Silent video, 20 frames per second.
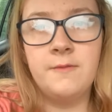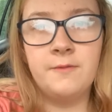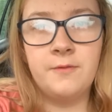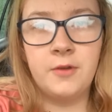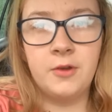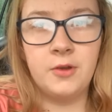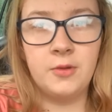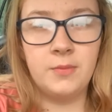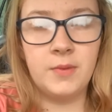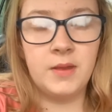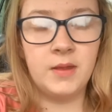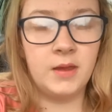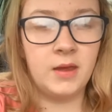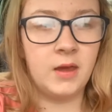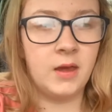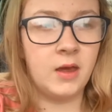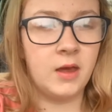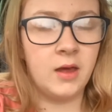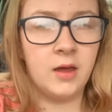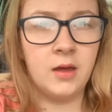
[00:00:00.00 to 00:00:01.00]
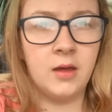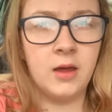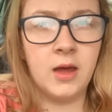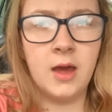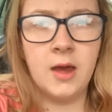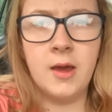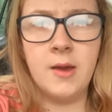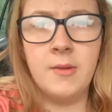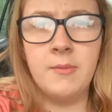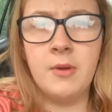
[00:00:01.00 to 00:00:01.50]
film in the car.
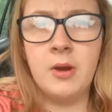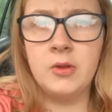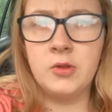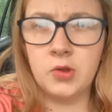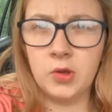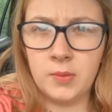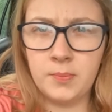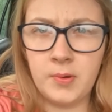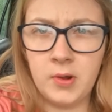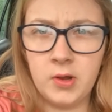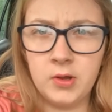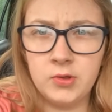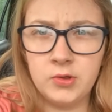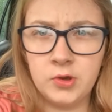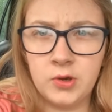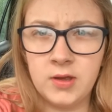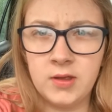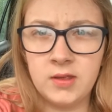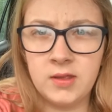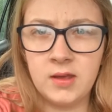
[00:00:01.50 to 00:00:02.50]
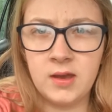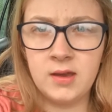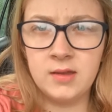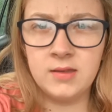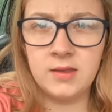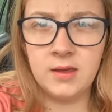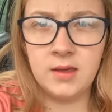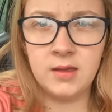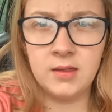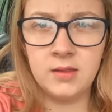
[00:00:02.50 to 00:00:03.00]
I do apologise that I
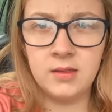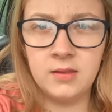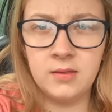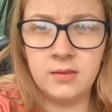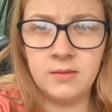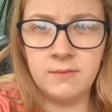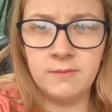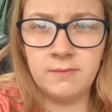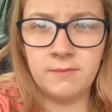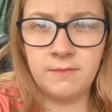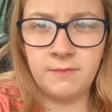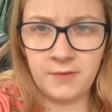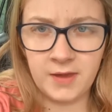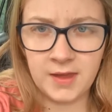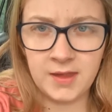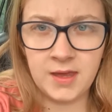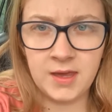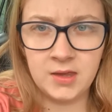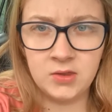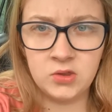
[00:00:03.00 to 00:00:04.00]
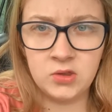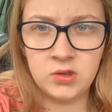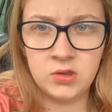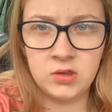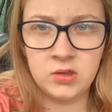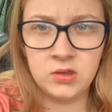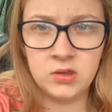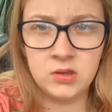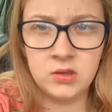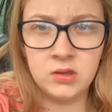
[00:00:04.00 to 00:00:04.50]
didn't
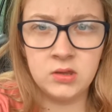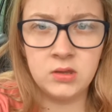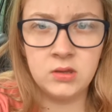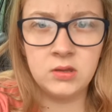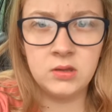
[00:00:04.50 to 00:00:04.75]
finish